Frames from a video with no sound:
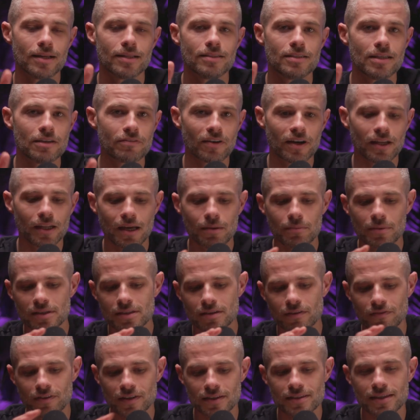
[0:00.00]
DeFi Llama
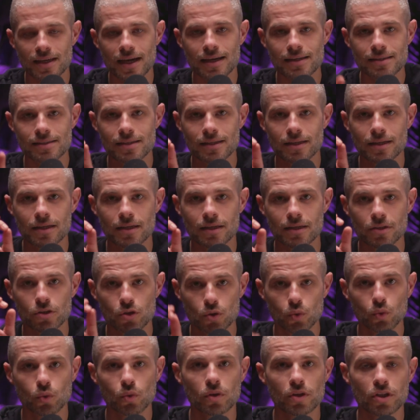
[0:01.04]
is a fantastic
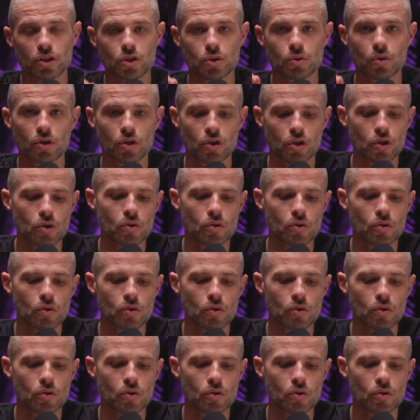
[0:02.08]
tool that you can